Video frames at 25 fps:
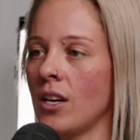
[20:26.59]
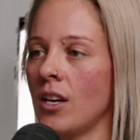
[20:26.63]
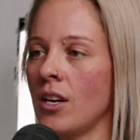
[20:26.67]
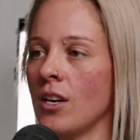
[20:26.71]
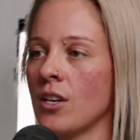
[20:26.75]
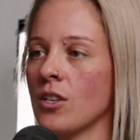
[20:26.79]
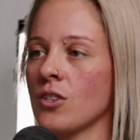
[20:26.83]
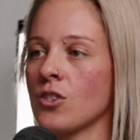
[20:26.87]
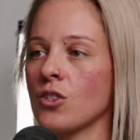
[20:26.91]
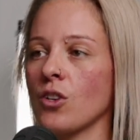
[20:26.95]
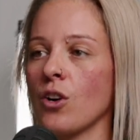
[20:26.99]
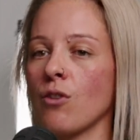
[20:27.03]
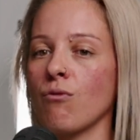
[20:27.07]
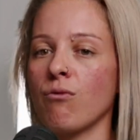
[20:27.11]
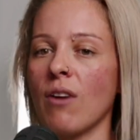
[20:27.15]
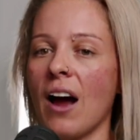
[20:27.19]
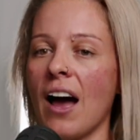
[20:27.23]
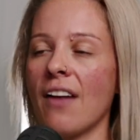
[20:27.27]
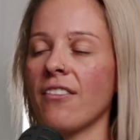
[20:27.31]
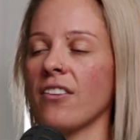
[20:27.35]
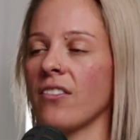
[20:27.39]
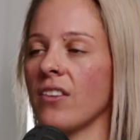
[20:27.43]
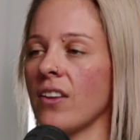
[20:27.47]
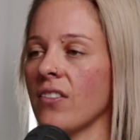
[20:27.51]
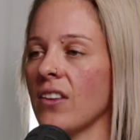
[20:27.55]
So
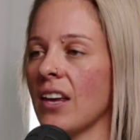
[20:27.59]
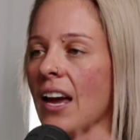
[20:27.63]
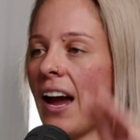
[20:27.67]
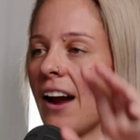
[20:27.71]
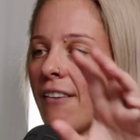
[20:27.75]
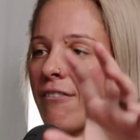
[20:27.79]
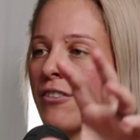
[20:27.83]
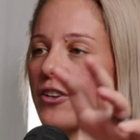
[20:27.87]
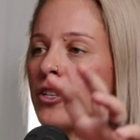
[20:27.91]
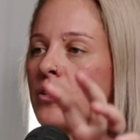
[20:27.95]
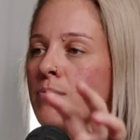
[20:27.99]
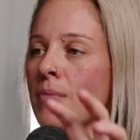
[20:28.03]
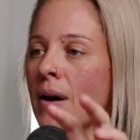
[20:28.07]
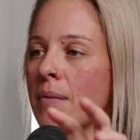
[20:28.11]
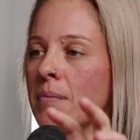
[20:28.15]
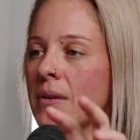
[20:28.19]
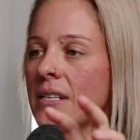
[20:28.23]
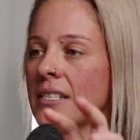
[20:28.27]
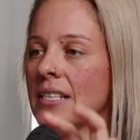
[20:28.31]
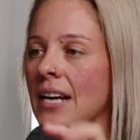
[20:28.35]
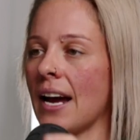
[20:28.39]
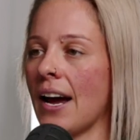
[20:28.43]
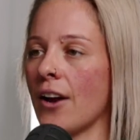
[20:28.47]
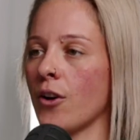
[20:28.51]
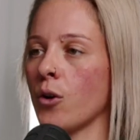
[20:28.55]
rather than the average mum and
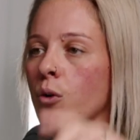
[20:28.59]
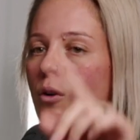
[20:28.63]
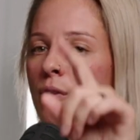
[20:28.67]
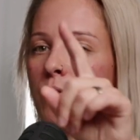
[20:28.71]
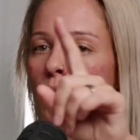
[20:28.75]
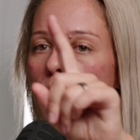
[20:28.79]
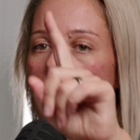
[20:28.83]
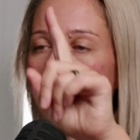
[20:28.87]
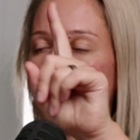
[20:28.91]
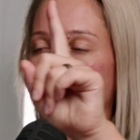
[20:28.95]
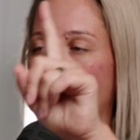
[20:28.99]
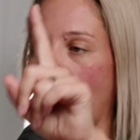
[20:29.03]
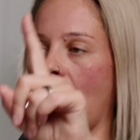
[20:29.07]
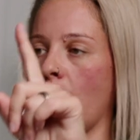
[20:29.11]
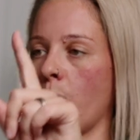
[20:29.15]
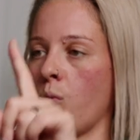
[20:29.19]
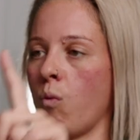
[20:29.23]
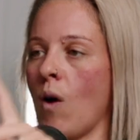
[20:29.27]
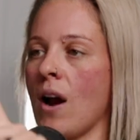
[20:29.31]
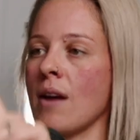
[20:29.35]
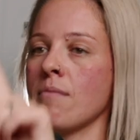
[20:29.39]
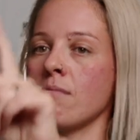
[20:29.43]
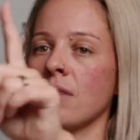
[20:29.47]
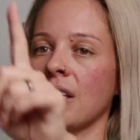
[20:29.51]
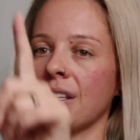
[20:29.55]
dad who have got that
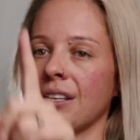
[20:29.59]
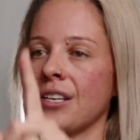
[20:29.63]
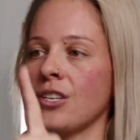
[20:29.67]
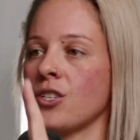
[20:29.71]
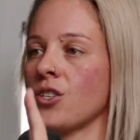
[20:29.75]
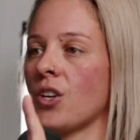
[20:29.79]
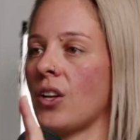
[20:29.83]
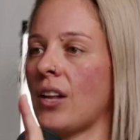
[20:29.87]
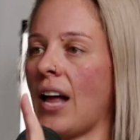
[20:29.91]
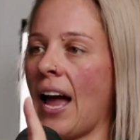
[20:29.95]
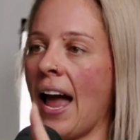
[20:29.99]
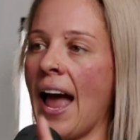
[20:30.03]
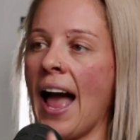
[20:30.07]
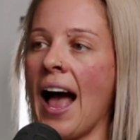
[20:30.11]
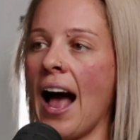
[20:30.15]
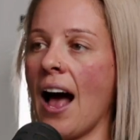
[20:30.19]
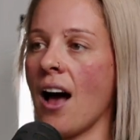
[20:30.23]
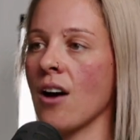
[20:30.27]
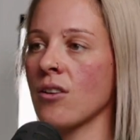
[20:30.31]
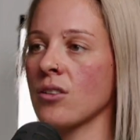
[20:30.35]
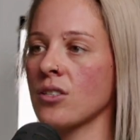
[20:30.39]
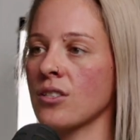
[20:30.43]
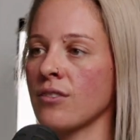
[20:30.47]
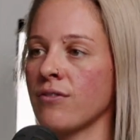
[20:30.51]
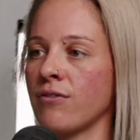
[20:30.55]
$1 million
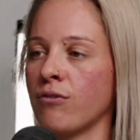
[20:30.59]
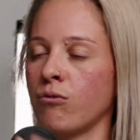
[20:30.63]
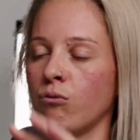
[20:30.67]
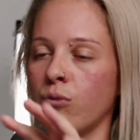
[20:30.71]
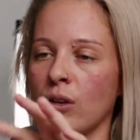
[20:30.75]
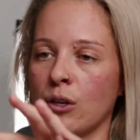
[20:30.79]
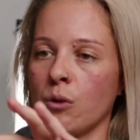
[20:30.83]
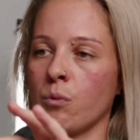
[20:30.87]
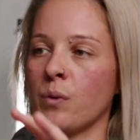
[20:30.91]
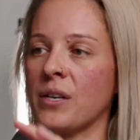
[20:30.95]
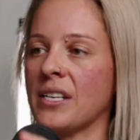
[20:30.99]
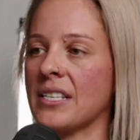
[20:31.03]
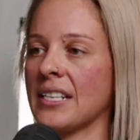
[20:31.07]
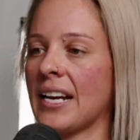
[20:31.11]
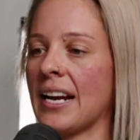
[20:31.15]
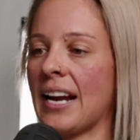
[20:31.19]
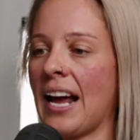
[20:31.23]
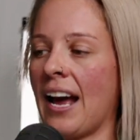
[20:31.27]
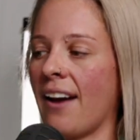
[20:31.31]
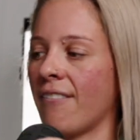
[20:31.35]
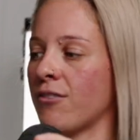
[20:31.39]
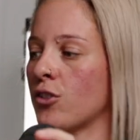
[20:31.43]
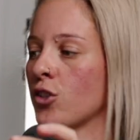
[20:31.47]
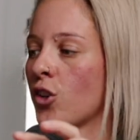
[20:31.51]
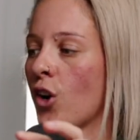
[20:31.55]
house riddled with debt
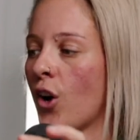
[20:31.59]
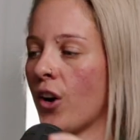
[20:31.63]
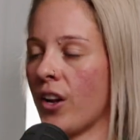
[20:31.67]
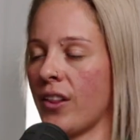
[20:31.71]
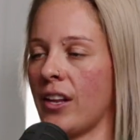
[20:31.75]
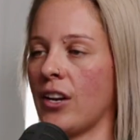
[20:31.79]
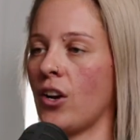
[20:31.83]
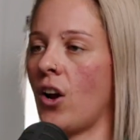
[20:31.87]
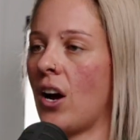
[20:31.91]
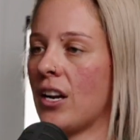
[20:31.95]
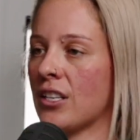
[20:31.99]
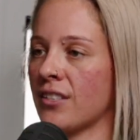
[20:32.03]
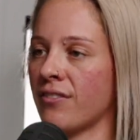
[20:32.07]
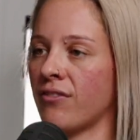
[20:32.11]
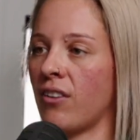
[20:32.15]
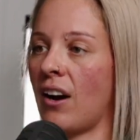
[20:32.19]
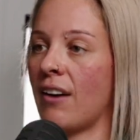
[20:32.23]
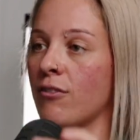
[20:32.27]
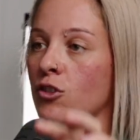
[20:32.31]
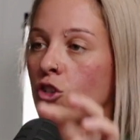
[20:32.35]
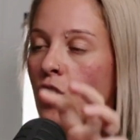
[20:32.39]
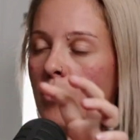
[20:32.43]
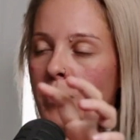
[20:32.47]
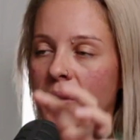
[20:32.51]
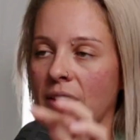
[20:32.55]
have to go to their 9-to-5
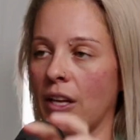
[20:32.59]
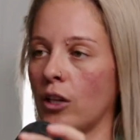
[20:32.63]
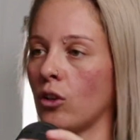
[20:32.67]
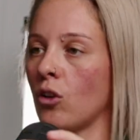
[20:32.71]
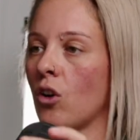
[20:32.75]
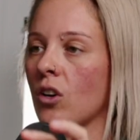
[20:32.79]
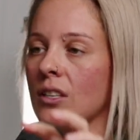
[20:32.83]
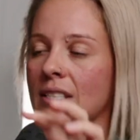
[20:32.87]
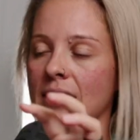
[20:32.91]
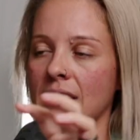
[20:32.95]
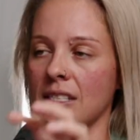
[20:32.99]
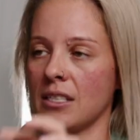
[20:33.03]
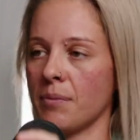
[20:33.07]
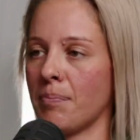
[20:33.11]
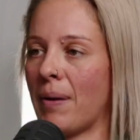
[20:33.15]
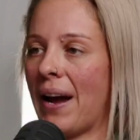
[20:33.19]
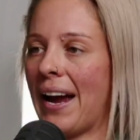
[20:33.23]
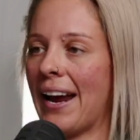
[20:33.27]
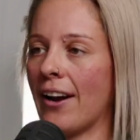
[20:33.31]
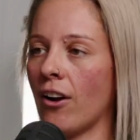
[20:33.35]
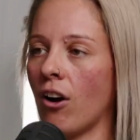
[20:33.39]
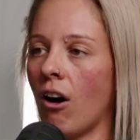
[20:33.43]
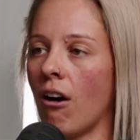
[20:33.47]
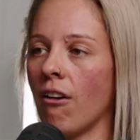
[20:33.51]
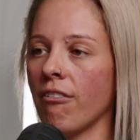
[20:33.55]
job and they're locked in to pay it
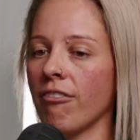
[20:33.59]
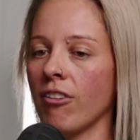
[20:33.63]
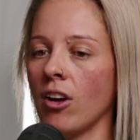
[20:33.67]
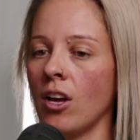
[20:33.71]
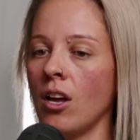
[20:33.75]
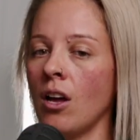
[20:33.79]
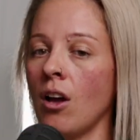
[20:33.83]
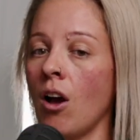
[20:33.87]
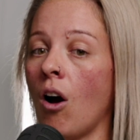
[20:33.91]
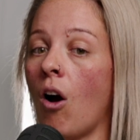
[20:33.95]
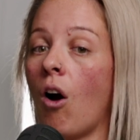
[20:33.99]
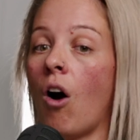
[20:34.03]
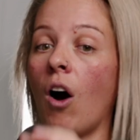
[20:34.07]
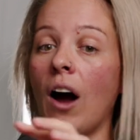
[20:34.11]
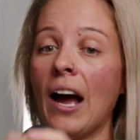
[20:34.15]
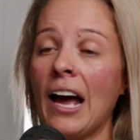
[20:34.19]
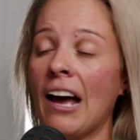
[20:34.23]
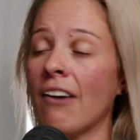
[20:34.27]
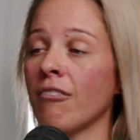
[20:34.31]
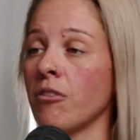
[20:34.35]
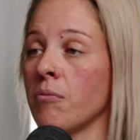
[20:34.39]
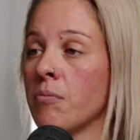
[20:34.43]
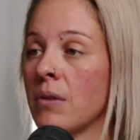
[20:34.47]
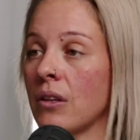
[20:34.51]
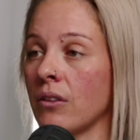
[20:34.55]
off, I have
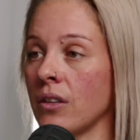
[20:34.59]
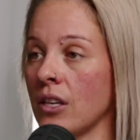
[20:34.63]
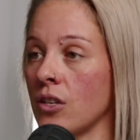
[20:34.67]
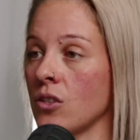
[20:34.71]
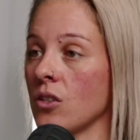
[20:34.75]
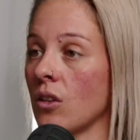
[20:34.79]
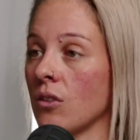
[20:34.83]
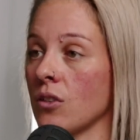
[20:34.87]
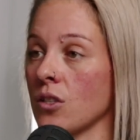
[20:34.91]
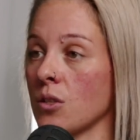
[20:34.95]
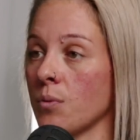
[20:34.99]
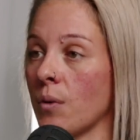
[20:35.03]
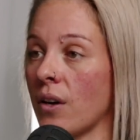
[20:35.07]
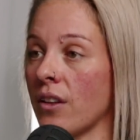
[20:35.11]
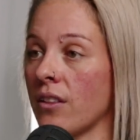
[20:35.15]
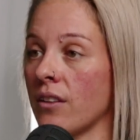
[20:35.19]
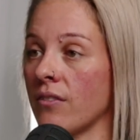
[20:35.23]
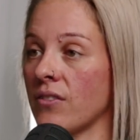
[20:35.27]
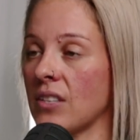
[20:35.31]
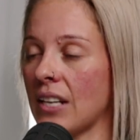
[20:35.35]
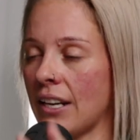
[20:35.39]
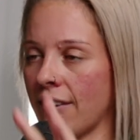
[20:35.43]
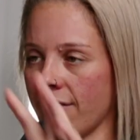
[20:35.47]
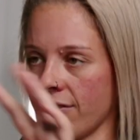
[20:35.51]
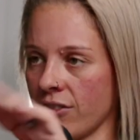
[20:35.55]
$1 million worth of
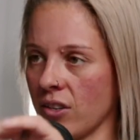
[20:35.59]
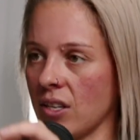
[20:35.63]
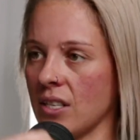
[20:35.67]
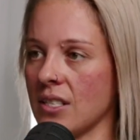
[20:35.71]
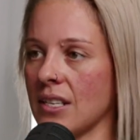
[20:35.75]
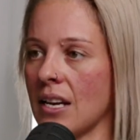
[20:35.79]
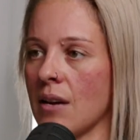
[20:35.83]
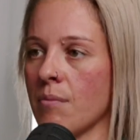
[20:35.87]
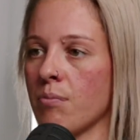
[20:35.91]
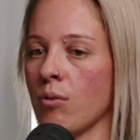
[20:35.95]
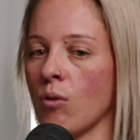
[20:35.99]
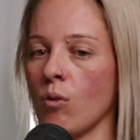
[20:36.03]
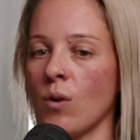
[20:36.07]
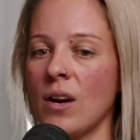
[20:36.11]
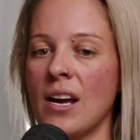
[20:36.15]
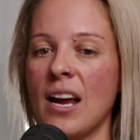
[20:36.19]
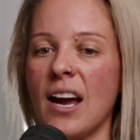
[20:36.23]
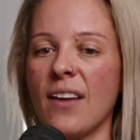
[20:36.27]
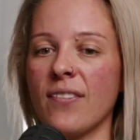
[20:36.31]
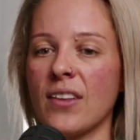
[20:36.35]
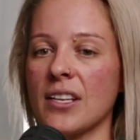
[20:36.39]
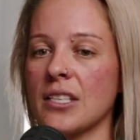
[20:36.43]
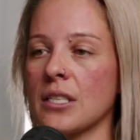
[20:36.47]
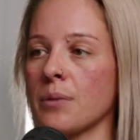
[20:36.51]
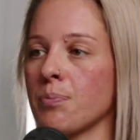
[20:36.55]
debt, for example, and
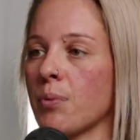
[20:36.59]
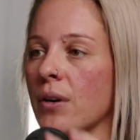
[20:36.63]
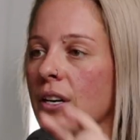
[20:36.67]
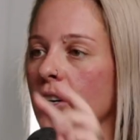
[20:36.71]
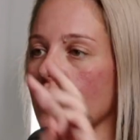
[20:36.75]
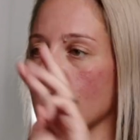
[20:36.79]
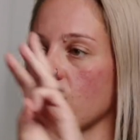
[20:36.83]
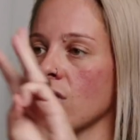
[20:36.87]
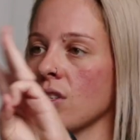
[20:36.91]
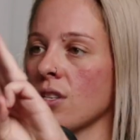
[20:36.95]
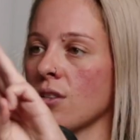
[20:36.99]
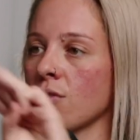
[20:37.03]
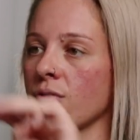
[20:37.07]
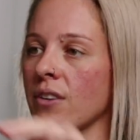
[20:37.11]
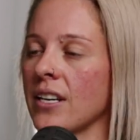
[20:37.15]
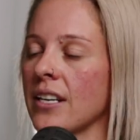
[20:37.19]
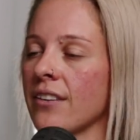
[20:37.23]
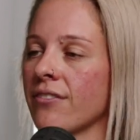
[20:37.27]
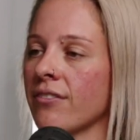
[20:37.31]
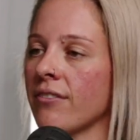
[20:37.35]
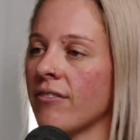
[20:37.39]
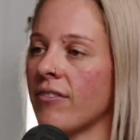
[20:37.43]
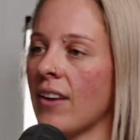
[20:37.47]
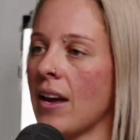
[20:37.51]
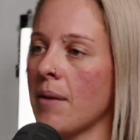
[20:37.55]
that's spread across 3
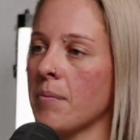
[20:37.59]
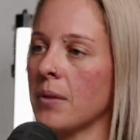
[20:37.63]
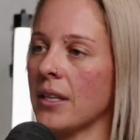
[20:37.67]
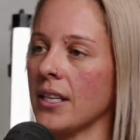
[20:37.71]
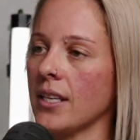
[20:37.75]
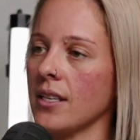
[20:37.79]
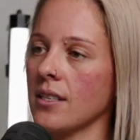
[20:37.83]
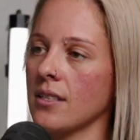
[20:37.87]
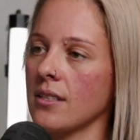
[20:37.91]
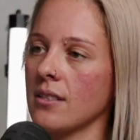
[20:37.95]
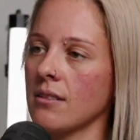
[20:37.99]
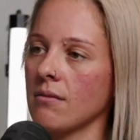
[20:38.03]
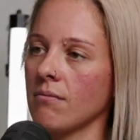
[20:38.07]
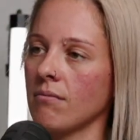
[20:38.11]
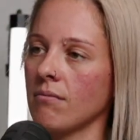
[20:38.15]
different families.